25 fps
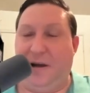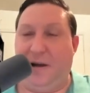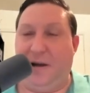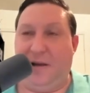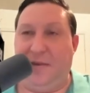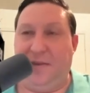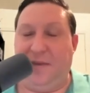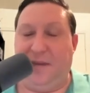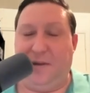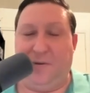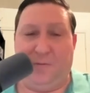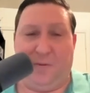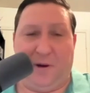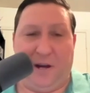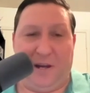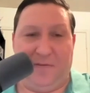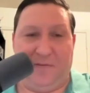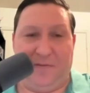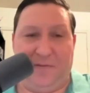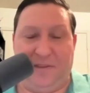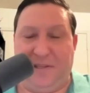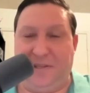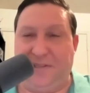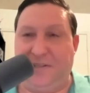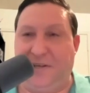then wife at
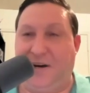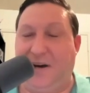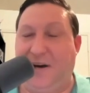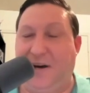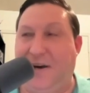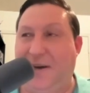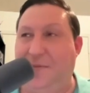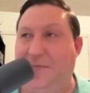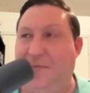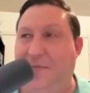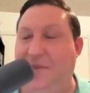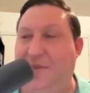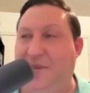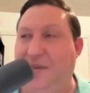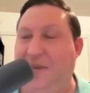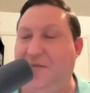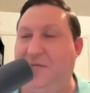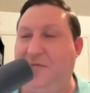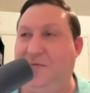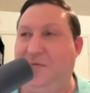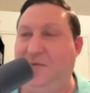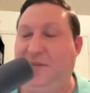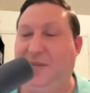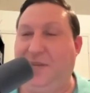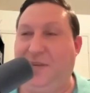the time, and
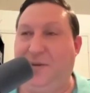thankfully